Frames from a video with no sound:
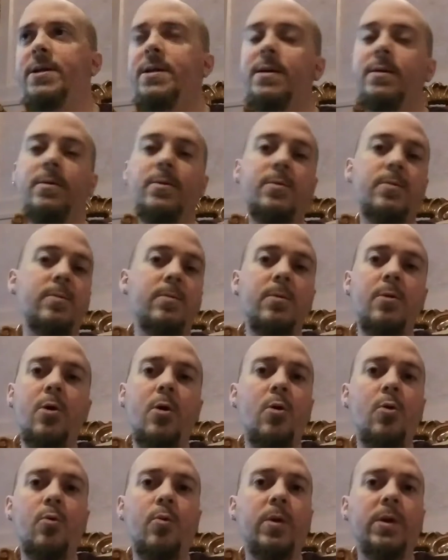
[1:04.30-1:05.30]
I didn't
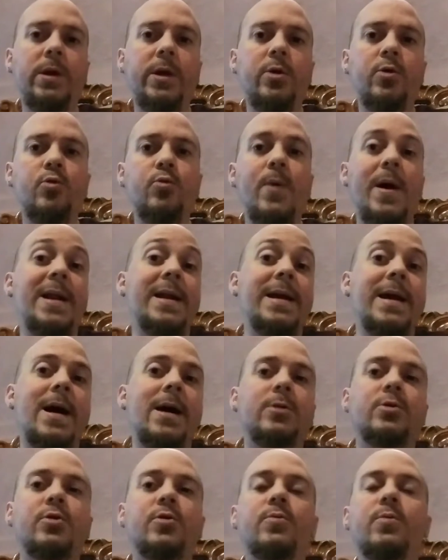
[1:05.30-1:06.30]
know really who any
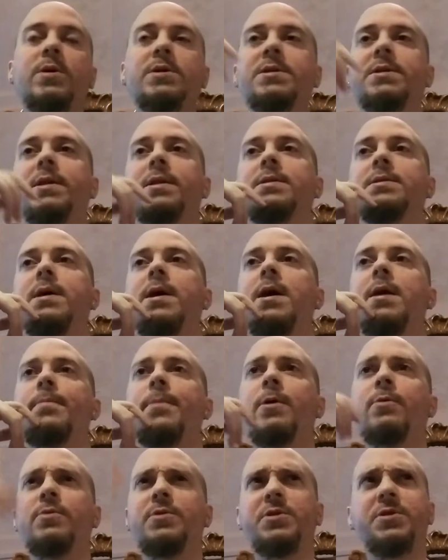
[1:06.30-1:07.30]
actor was at the time.
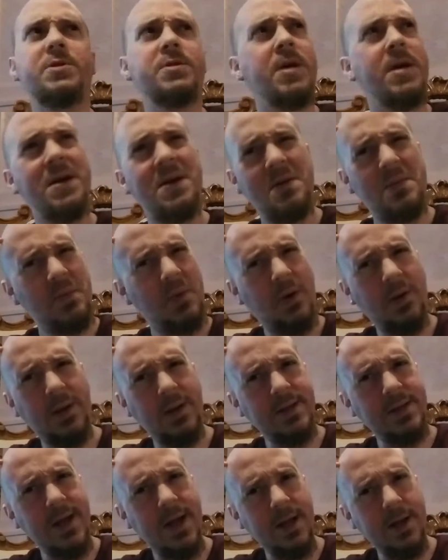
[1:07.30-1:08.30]
I was
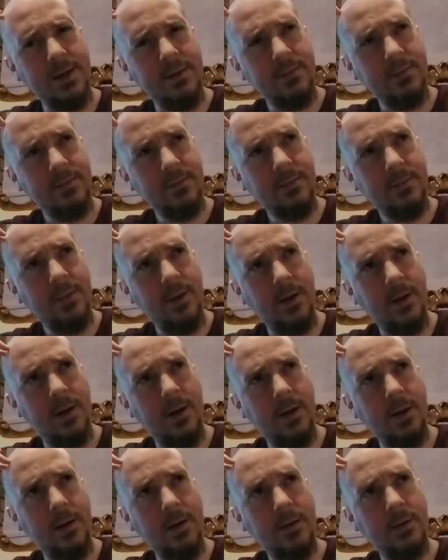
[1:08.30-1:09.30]
probably 10.
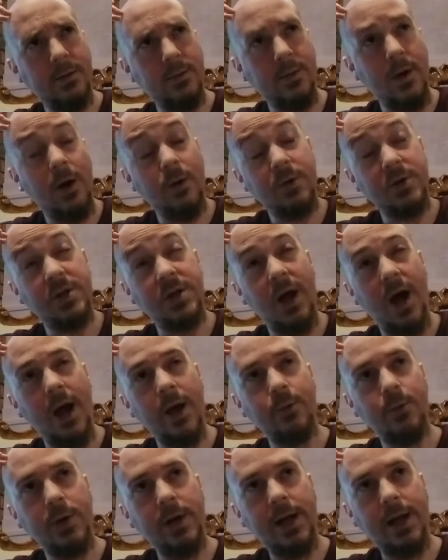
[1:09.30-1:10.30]
Uh, well, I was
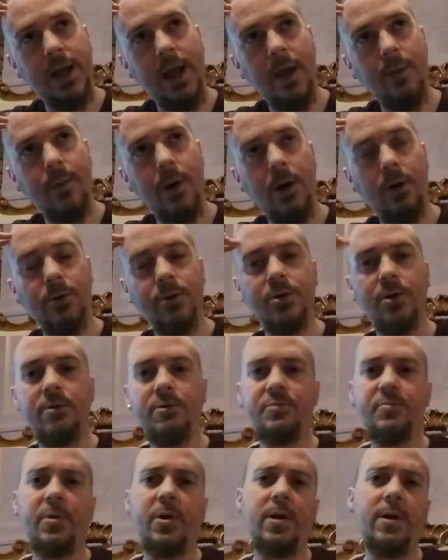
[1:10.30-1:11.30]
9 when it came out, so I
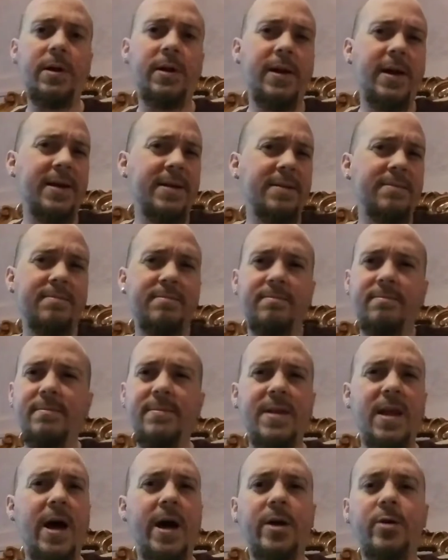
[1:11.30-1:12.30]
was probably like
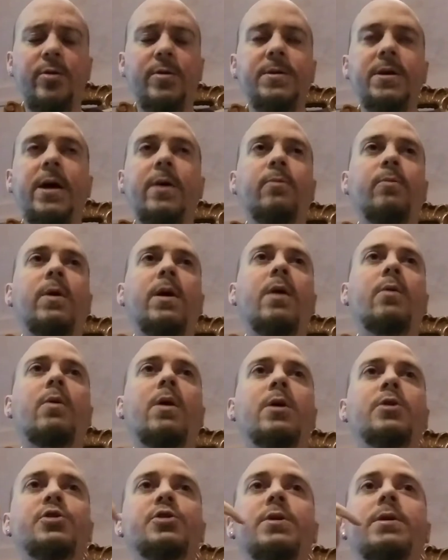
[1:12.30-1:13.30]
9 or 10 when
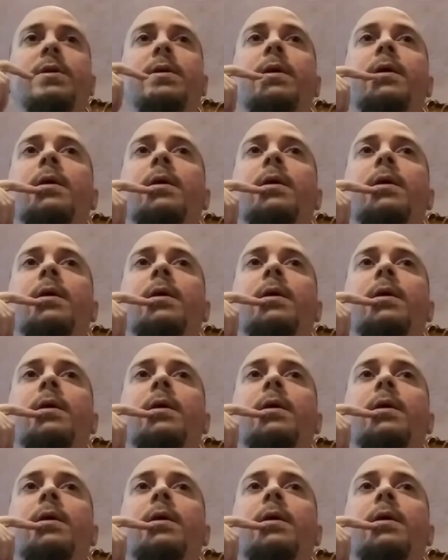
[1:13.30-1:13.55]
I watched it.